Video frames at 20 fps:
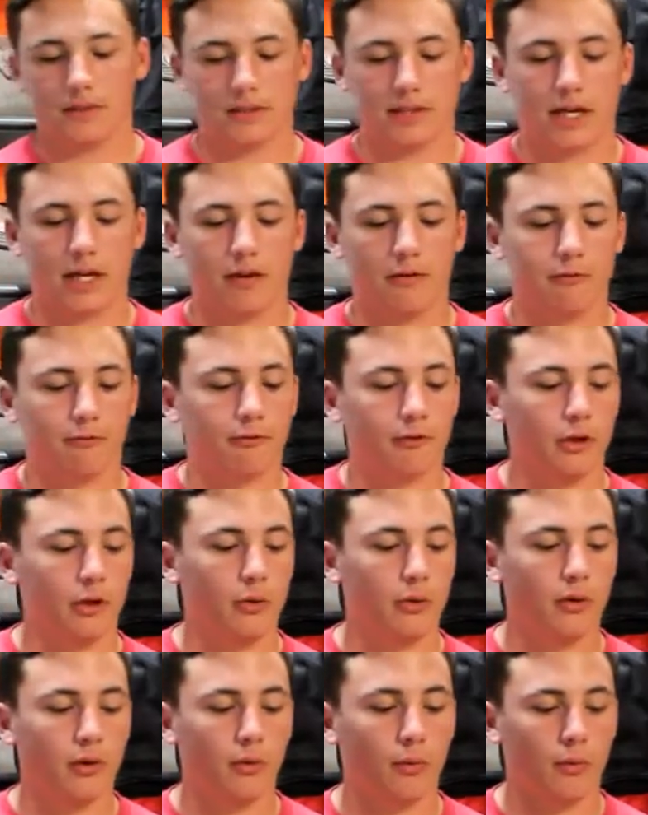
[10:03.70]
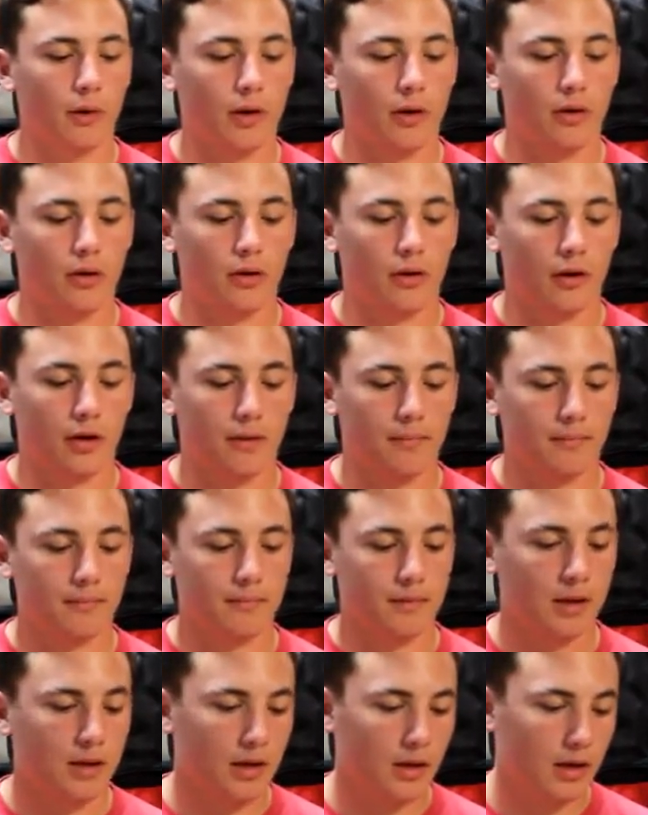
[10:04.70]
It's got a Pflueger reel on it.
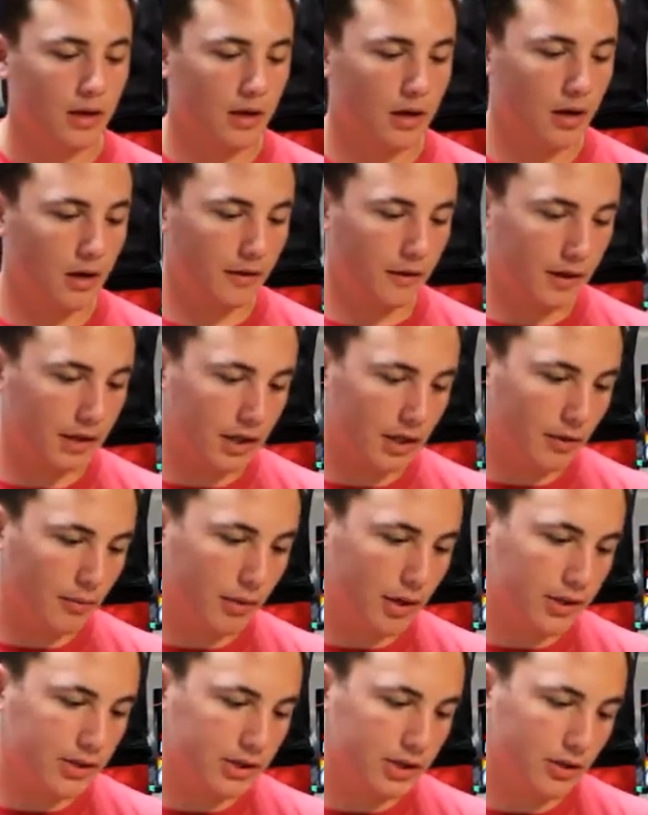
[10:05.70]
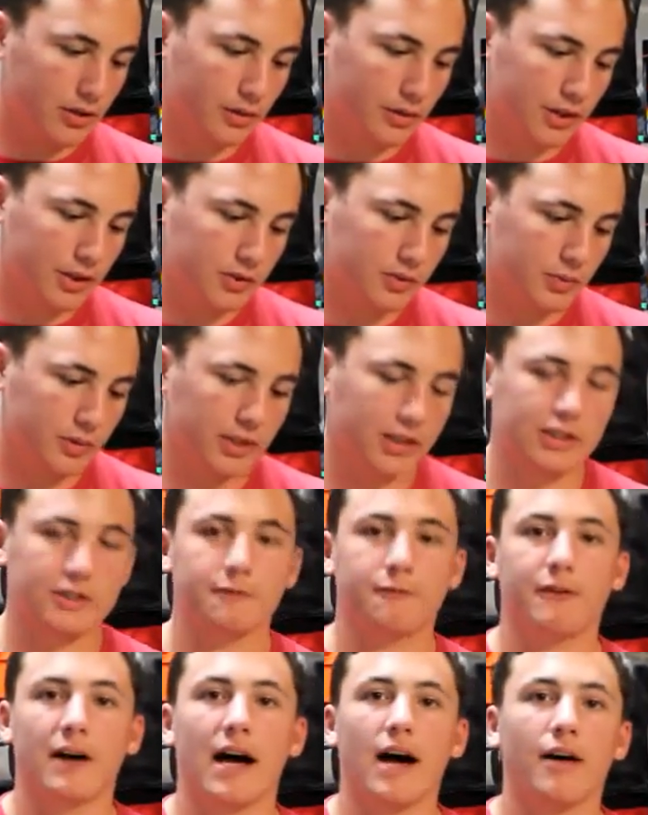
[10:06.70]
The gear ratio on this one is
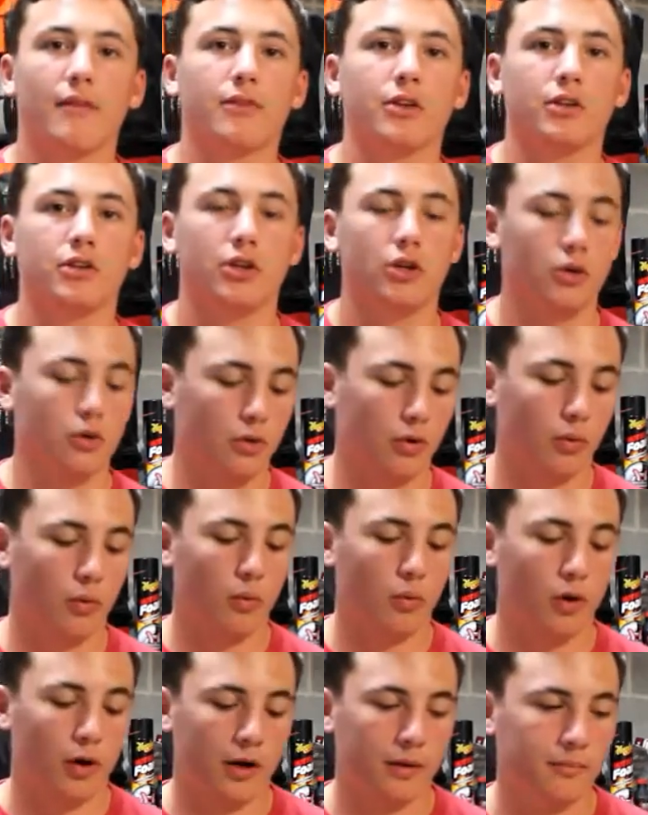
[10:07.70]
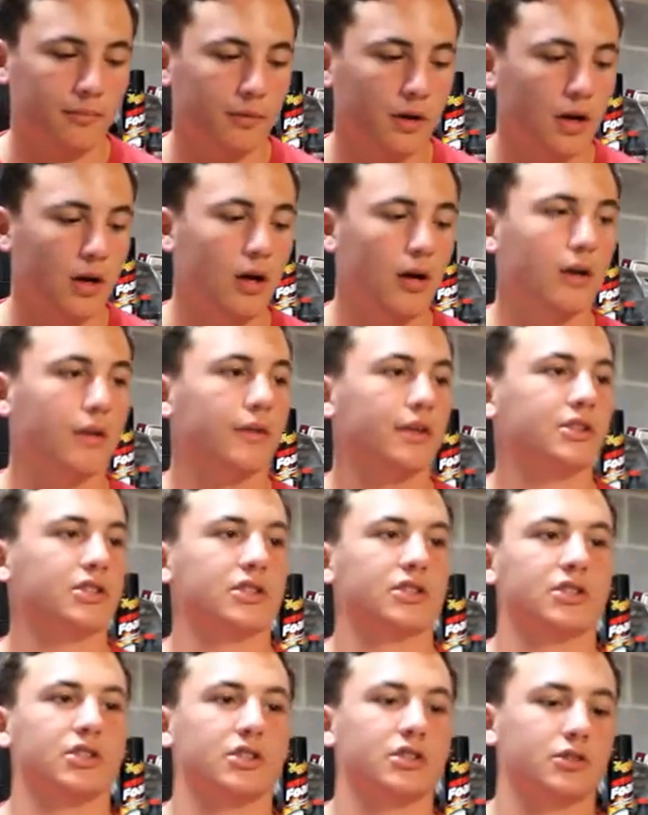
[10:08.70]
5 to 2 to 1. This
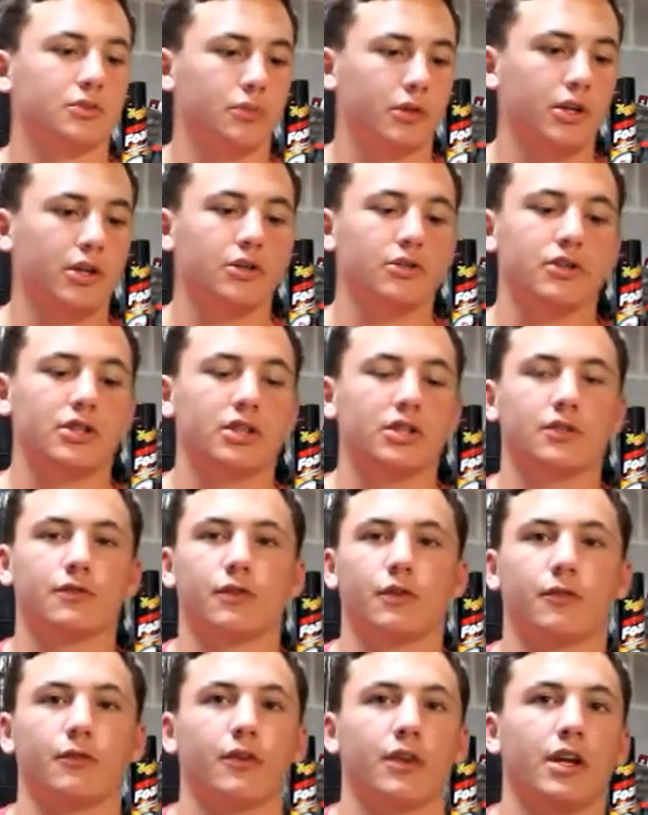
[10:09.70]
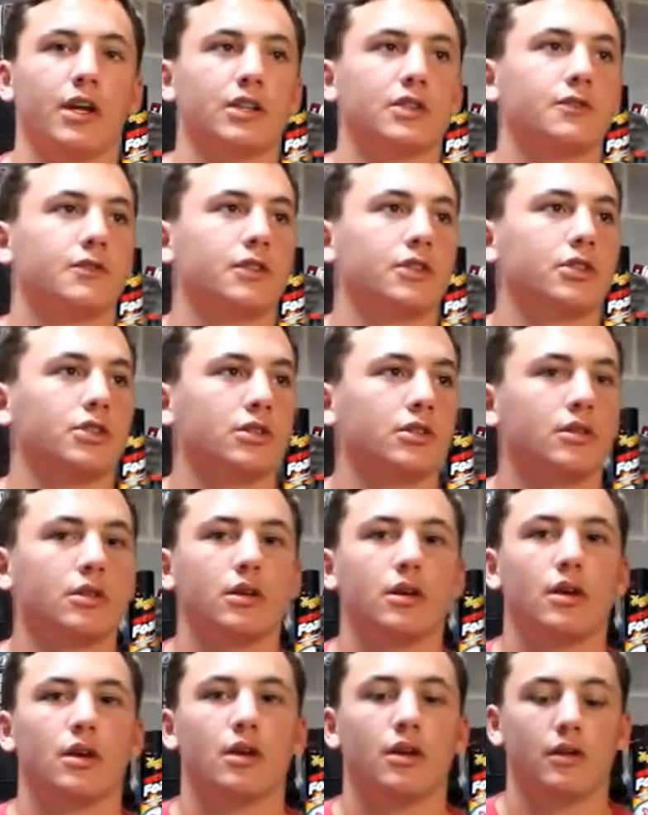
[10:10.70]
is just, we use these for finesse fishing.
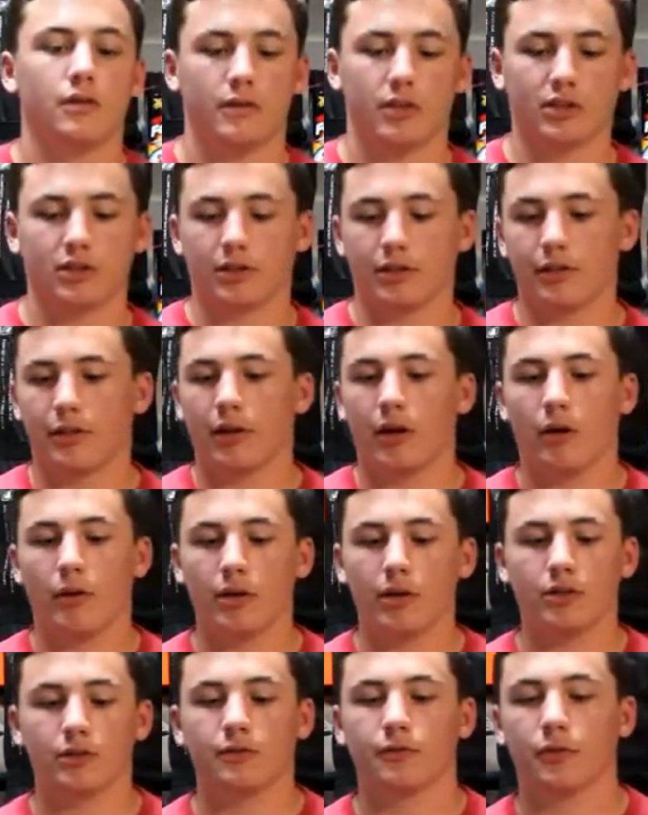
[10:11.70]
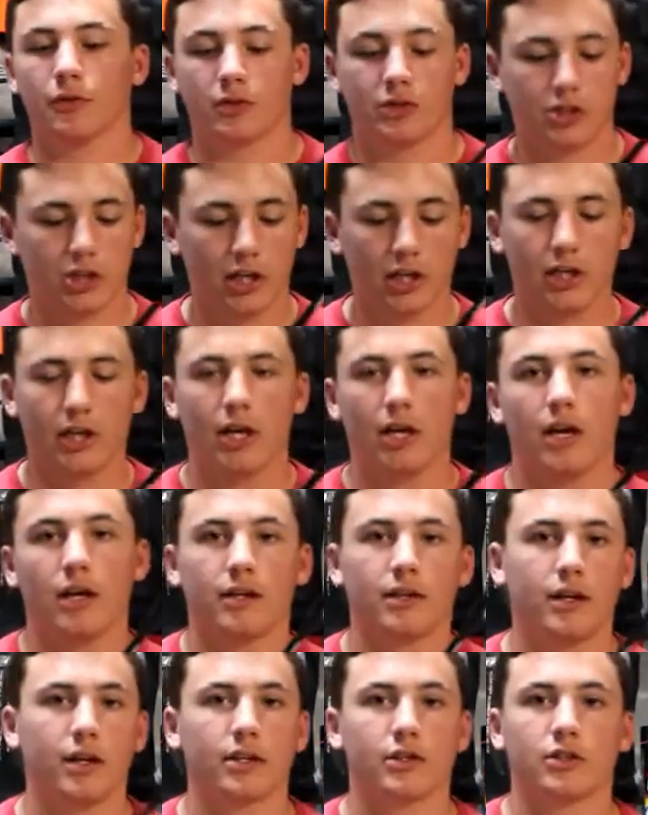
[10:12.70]
That's literally all we use it for. Shaky
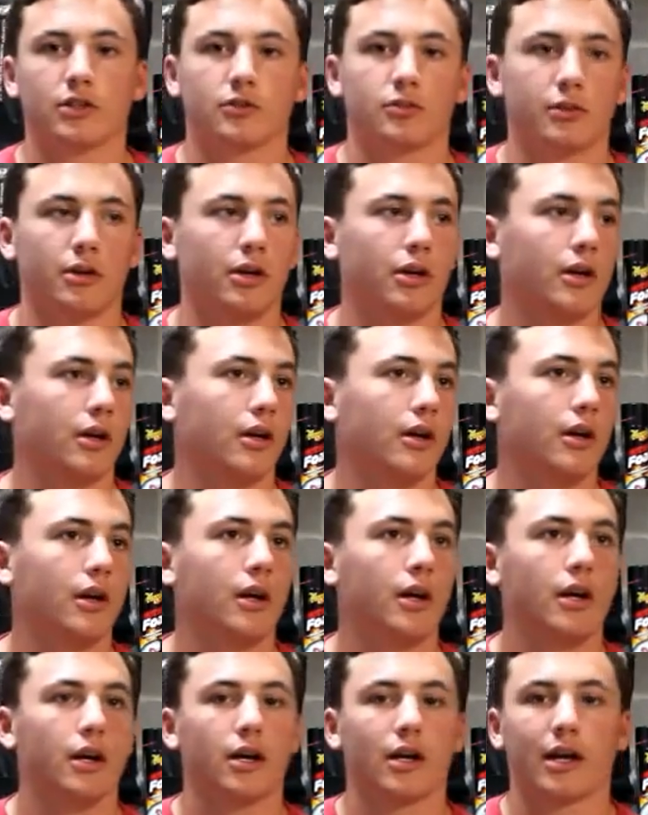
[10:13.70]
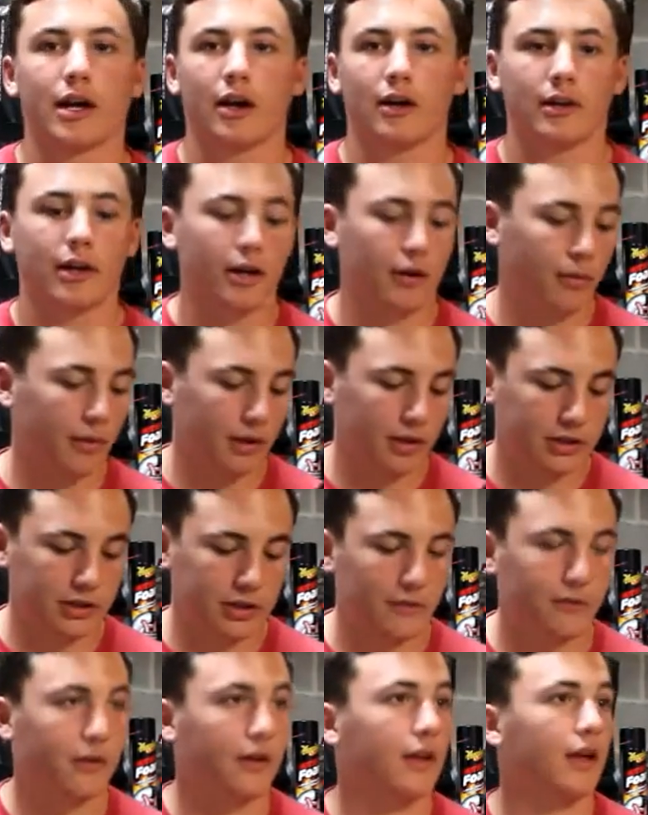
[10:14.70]
head, Texas rig, Carolina rig,
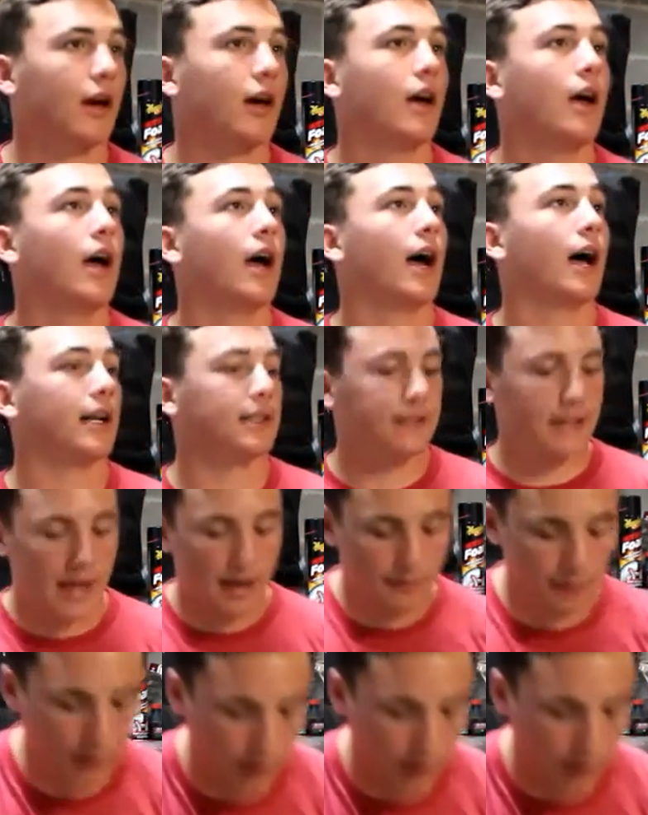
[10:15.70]
stuff like that. I actually have